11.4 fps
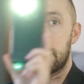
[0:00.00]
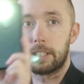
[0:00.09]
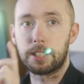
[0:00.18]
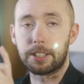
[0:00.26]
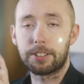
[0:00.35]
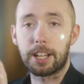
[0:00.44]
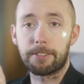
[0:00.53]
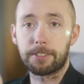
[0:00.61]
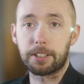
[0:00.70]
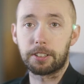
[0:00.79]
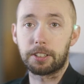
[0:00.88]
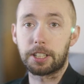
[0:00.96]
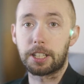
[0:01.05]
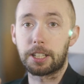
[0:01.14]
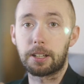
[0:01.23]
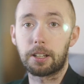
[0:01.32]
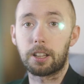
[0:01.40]
It's
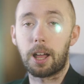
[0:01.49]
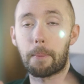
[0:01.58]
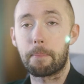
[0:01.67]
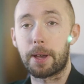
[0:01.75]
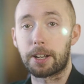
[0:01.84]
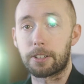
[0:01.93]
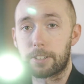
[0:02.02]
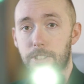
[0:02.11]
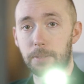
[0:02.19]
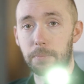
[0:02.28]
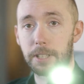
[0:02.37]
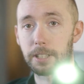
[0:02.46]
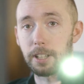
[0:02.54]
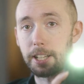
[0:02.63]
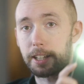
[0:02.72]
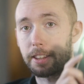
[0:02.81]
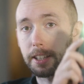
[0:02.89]
definitely a lot better than something like